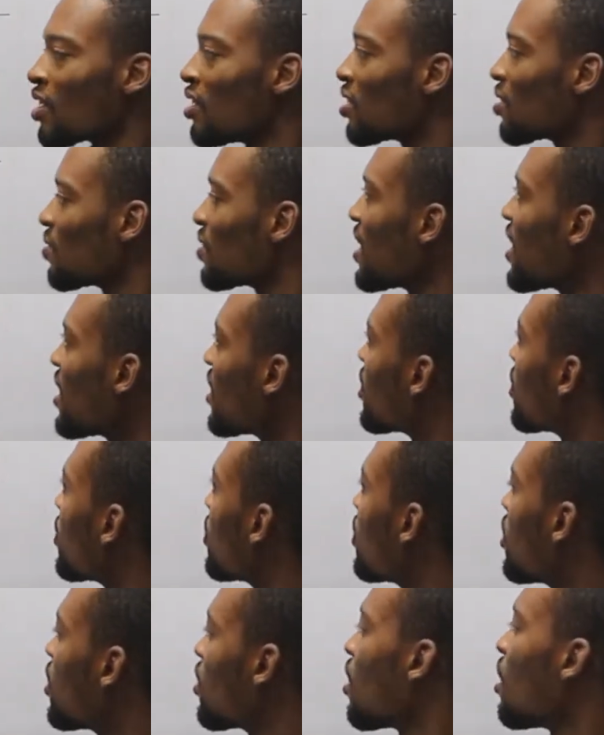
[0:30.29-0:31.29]
Today,
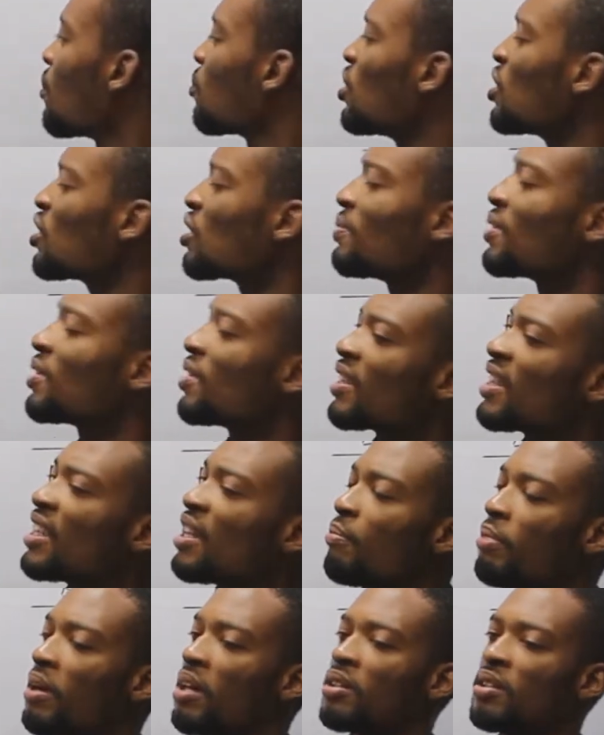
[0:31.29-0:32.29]
I'm going to be talking
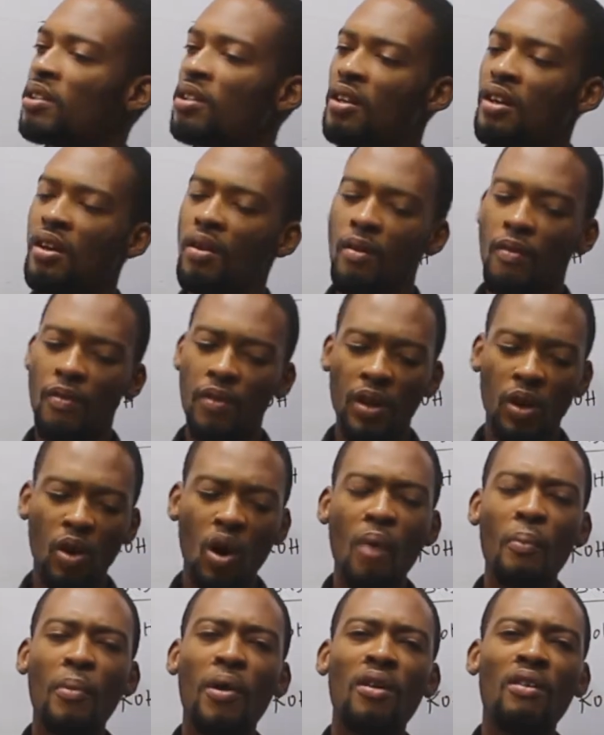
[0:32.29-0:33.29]
about the
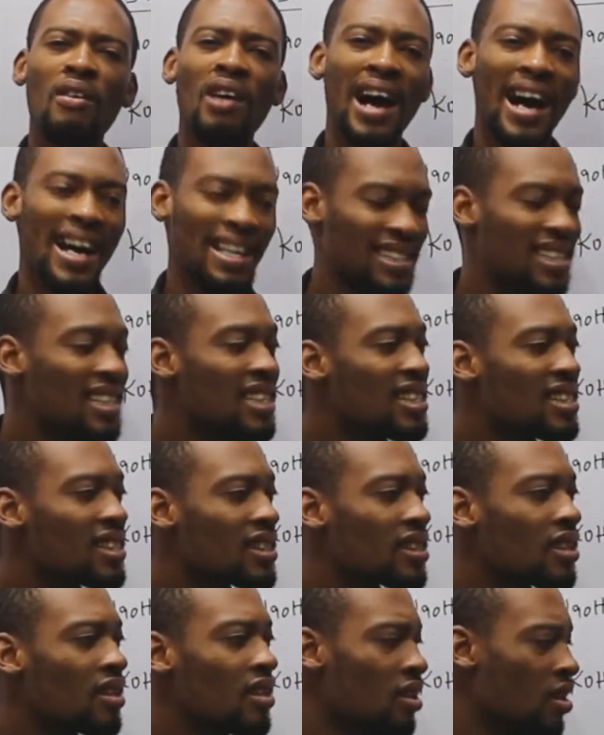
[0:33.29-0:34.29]
common
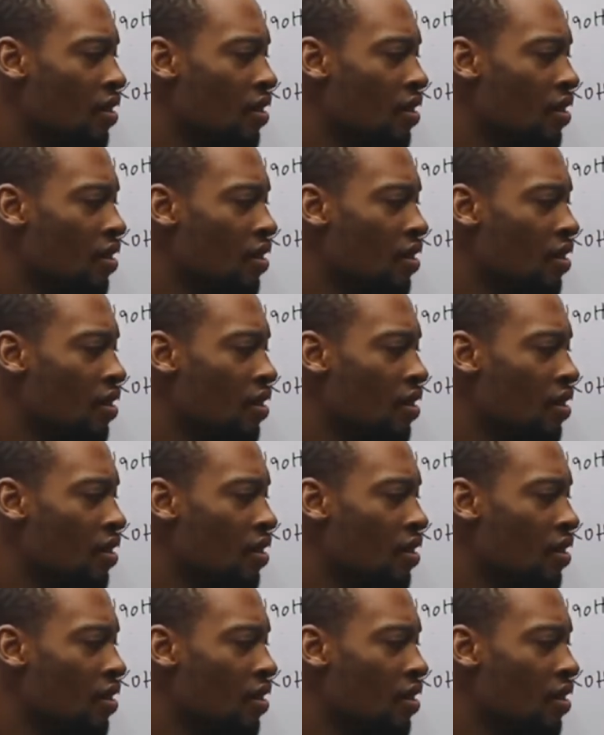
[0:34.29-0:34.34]
acids,